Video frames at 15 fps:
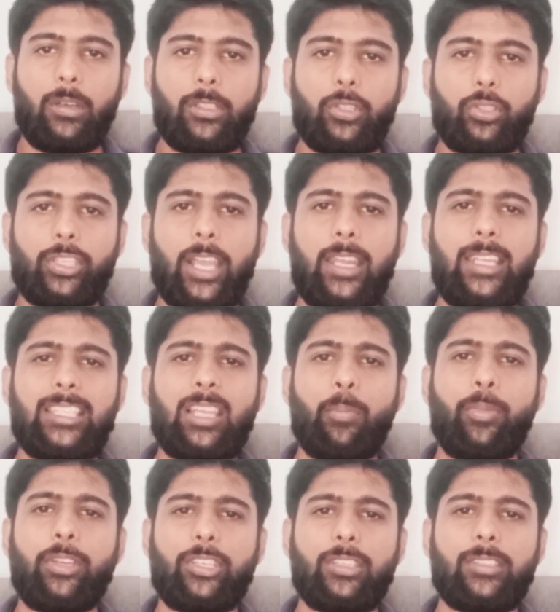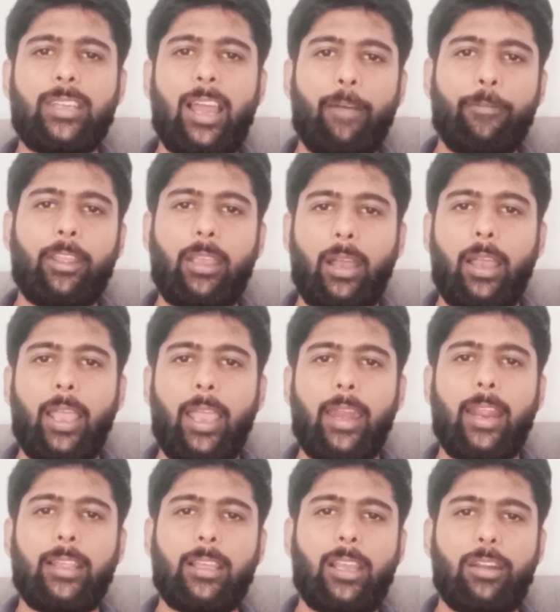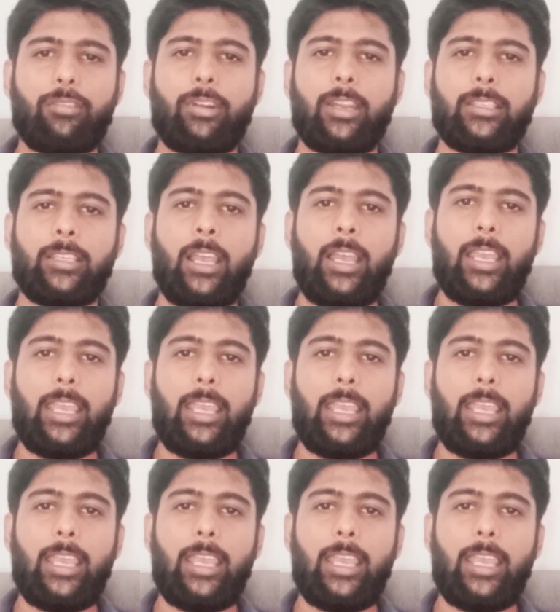So Chinese ambitions in Africa and other countries